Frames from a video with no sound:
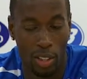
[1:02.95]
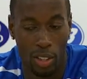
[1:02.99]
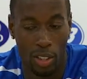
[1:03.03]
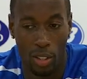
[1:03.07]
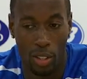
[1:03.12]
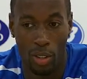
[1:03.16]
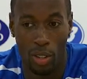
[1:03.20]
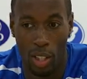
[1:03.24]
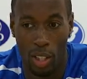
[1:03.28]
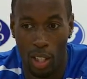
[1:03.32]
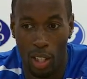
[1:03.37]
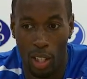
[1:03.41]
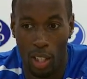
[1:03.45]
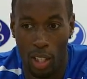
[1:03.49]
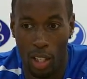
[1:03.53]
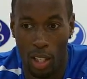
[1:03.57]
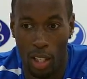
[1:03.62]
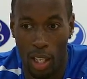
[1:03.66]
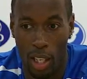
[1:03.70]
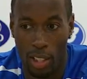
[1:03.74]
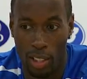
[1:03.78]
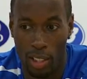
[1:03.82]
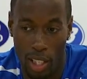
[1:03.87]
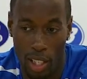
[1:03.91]
So,
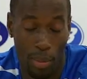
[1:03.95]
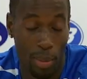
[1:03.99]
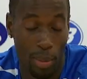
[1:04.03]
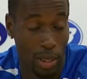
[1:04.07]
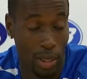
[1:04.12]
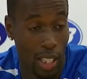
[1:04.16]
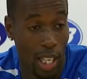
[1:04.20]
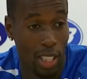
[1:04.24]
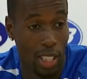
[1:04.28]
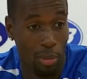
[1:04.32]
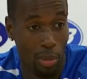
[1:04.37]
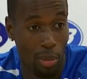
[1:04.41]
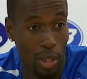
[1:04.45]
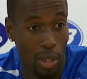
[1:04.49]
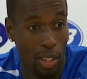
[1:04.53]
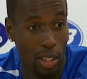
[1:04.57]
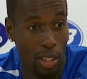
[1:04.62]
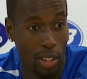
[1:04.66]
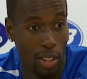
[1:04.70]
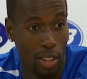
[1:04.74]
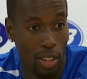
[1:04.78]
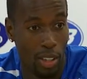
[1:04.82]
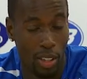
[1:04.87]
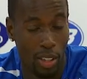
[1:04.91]
like I said, I'm excited to be
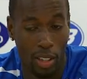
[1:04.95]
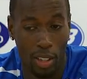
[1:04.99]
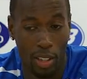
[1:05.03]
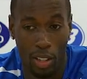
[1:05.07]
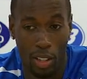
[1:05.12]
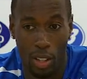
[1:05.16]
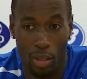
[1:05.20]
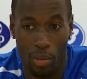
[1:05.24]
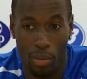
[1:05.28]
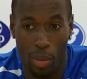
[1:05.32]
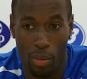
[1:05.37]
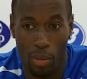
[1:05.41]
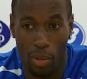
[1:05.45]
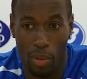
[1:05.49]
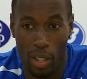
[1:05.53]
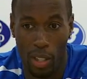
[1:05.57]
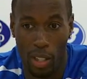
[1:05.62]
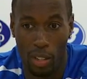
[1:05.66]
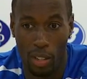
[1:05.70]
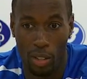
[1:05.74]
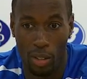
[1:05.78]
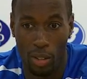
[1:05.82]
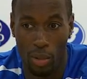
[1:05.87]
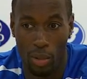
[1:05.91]
here, and I'm
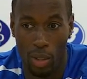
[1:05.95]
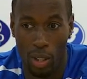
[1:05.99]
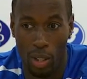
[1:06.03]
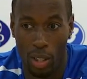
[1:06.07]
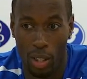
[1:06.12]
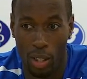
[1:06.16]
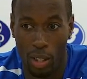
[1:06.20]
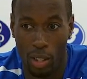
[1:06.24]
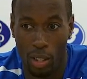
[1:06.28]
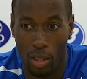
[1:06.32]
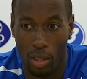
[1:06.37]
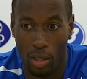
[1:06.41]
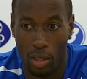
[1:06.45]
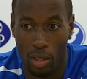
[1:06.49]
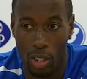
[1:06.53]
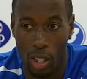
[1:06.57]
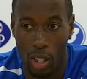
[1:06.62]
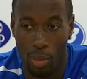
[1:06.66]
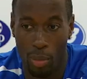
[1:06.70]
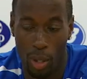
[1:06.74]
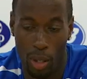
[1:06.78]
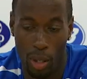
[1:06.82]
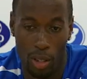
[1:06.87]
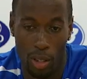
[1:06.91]
ready to
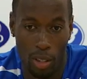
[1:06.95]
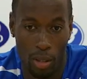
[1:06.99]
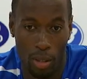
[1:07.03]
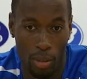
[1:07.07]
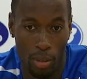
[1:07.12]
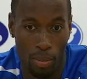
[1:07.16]
start my